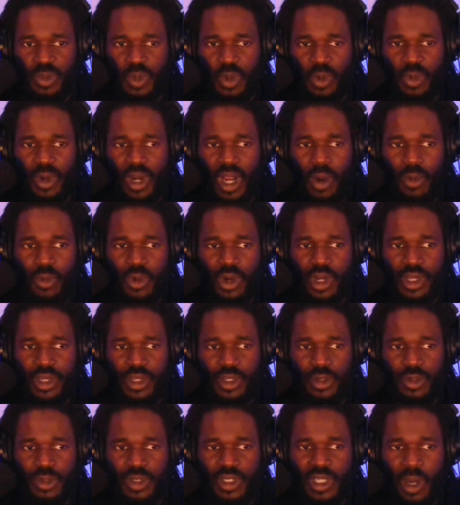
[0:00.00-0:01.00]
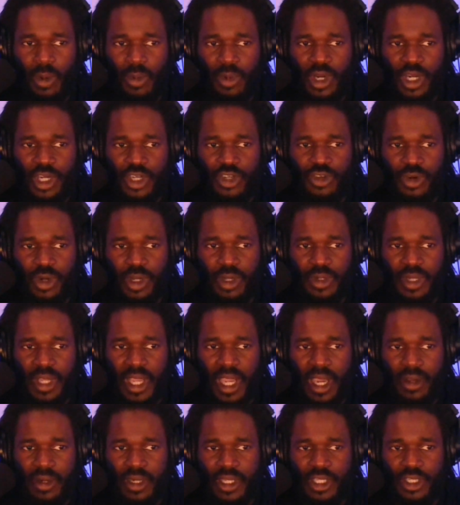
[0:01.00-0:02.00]
But what I want to do is I want to drill
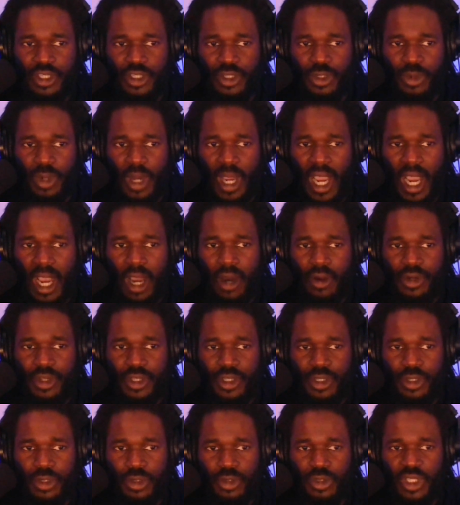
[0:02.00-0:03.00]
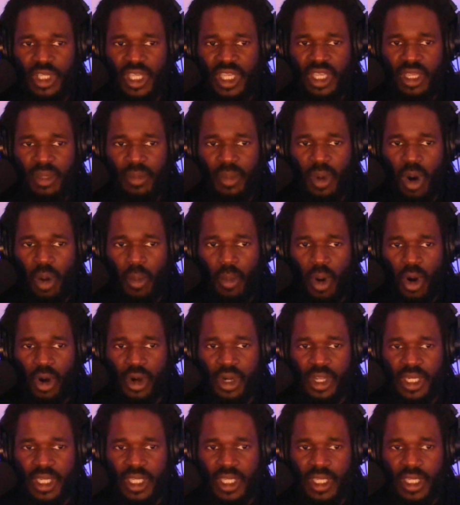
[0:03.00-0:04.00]
down into how to use email
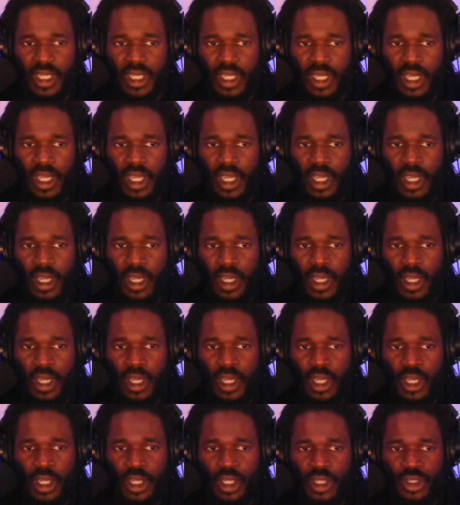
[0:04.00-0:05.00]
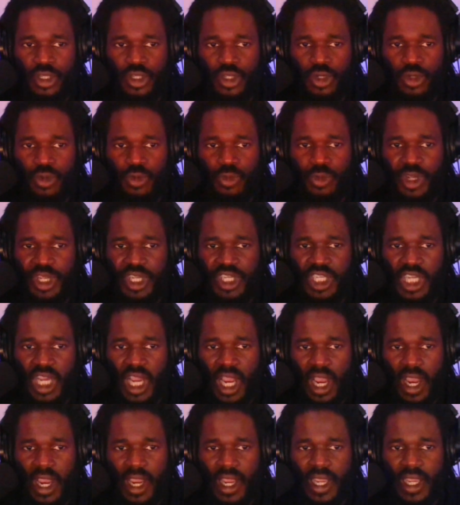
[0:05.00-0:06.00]
marketing to reach
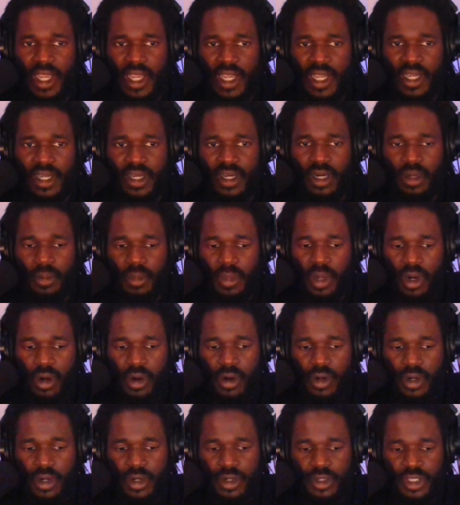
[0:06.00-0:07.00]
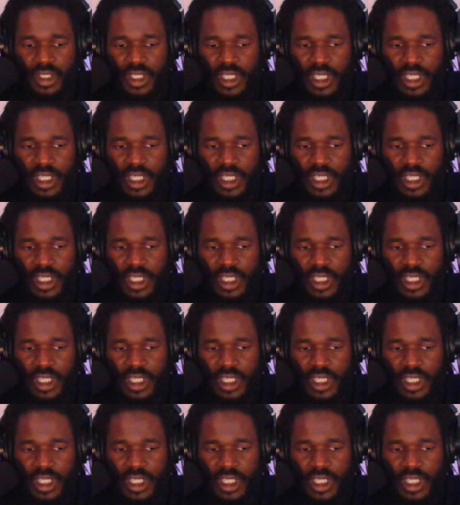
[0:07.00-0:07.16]
high income earners.